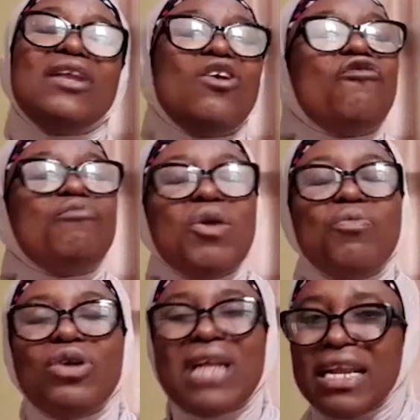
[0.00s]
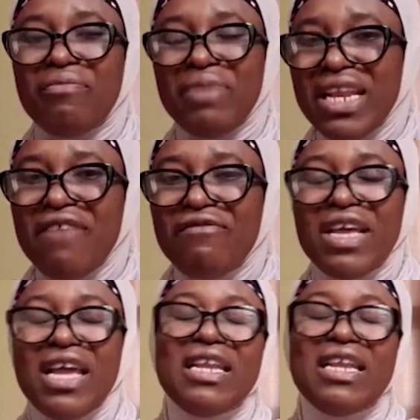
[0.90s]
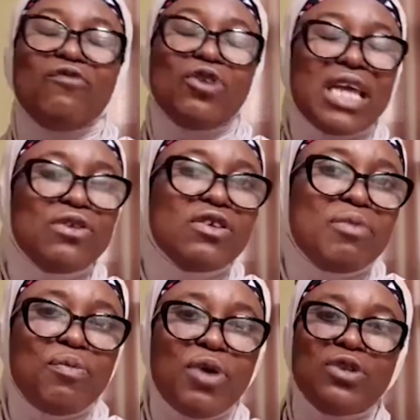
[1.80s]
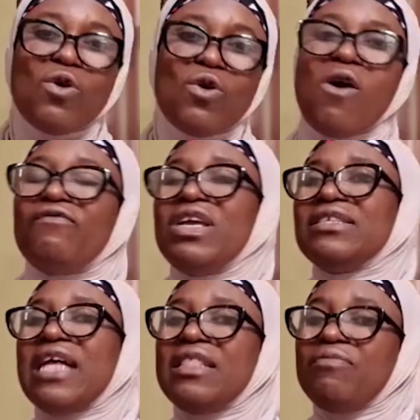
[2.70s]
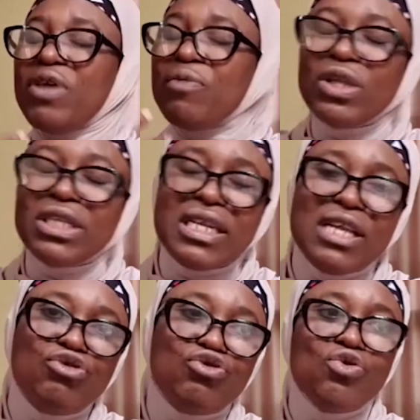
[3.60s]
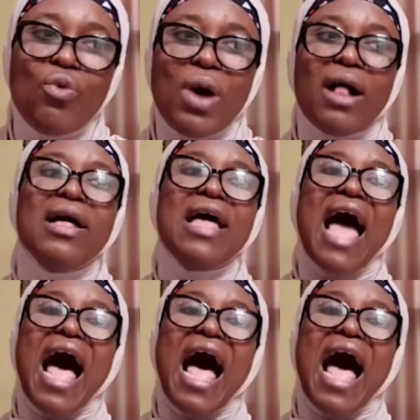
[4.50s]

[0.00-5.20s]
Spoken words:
a lot of people that they believed in. They voted those people into office, and the people didn't do well.